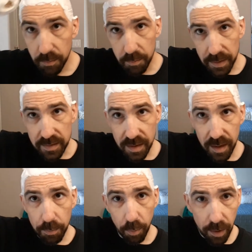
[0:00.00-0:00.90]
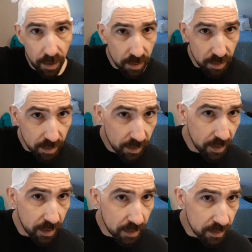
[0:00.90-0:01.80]
mix it up well,
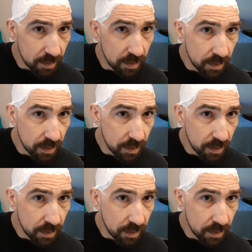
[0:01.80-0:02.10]
and